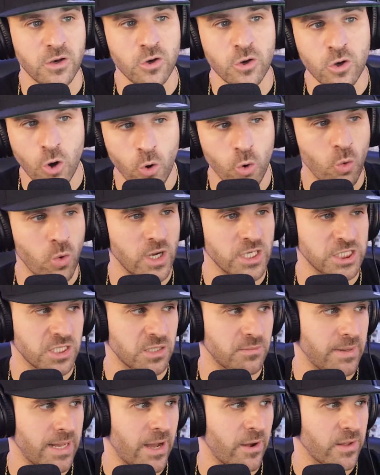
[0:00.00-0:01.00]
No
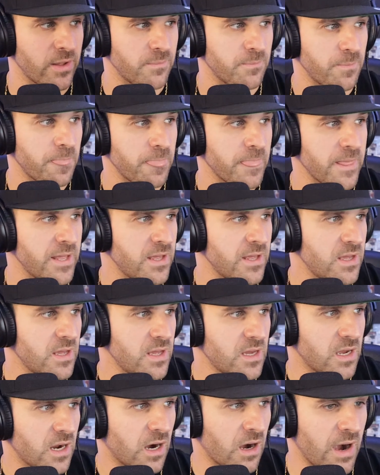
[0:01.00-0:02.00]
question about it.
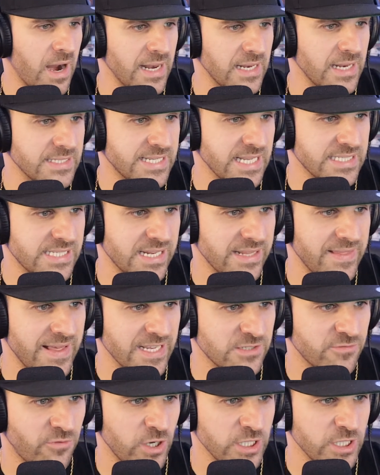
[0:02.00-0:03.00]
All right, let's get to the
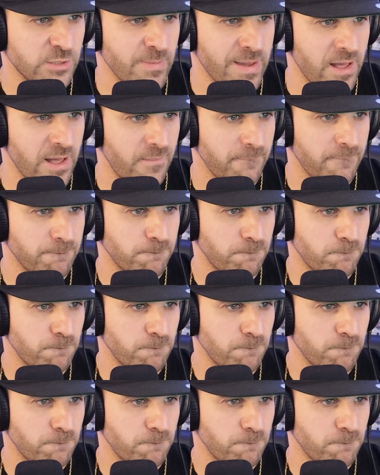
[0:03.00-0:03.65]
next voicemail.